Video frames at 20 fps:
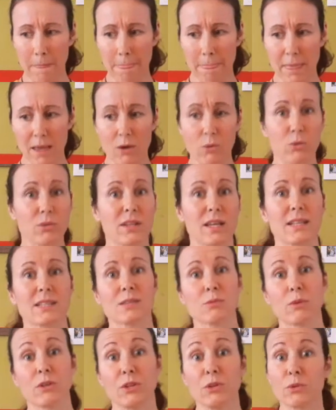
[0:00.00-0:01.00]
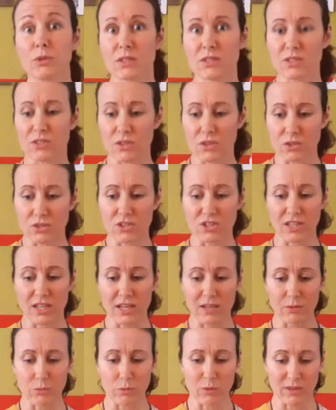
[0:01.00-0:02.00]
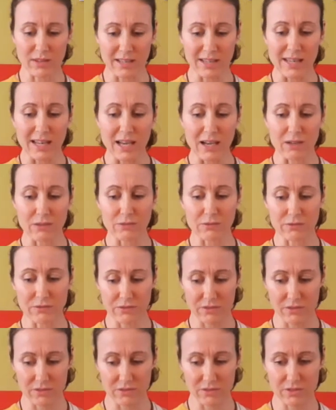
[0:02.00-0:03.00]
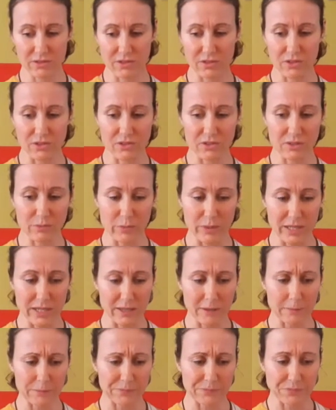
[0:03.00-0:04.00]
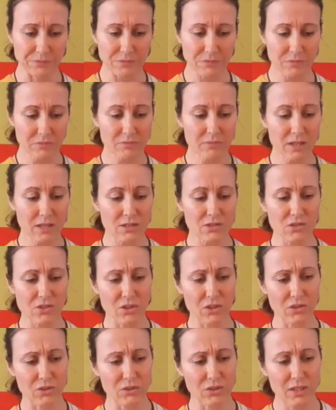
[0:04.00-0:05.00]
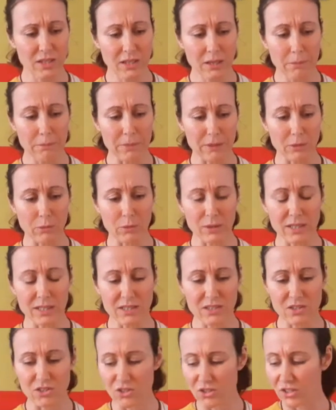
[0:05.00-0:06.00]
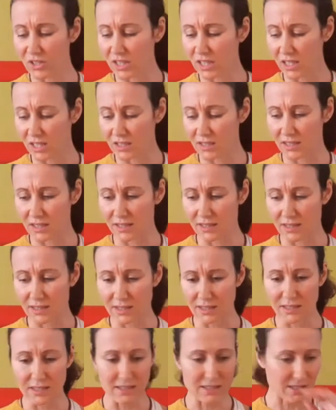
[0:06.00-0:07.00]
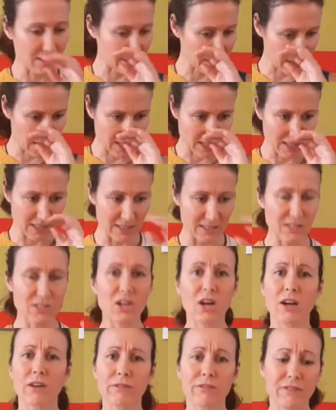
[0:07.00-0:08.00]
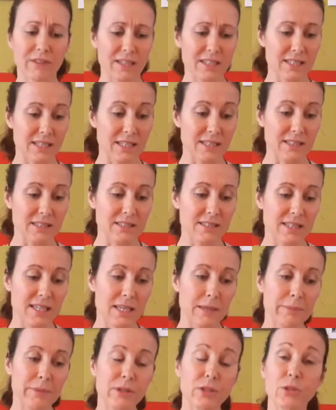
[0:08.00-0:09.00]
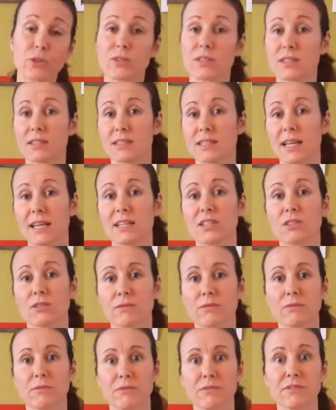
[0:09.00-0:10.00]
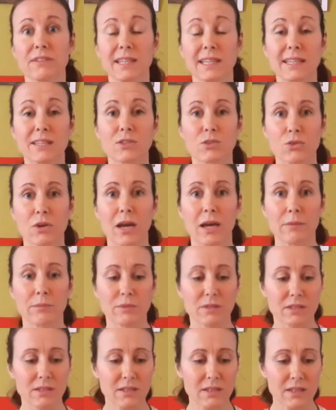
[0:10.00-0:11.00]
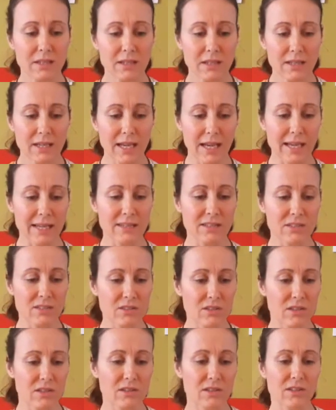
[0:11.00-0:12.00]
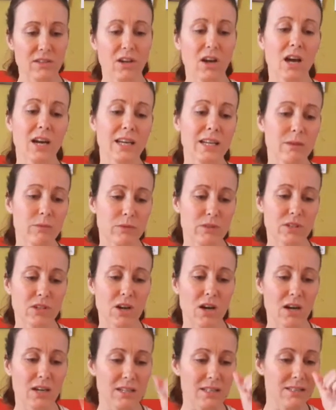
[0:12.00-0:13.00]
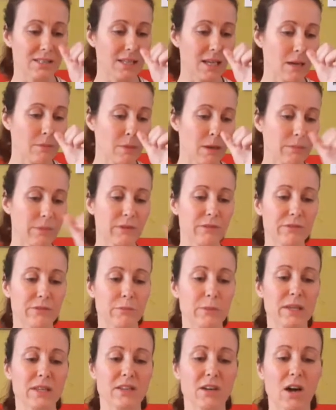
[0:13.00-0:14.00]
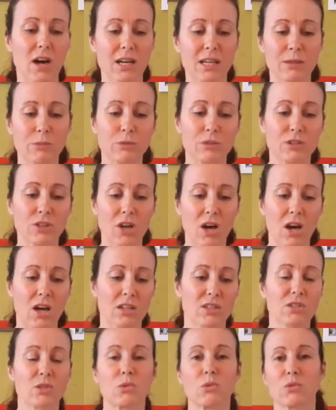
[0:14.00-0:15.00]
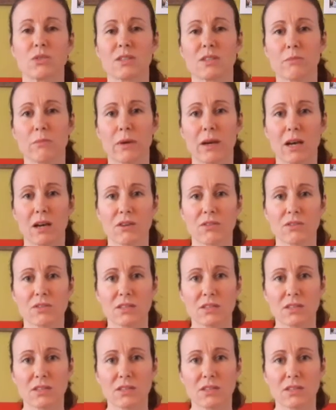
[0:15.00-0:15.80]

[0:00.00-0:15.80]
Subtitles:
Or that's what you associate with love, so to speak. So, but what it's doing is it's conflict, and it's keeping you in a state of feeling trapped. And the Hollywood card has come up, and for me the Hollywood card talks about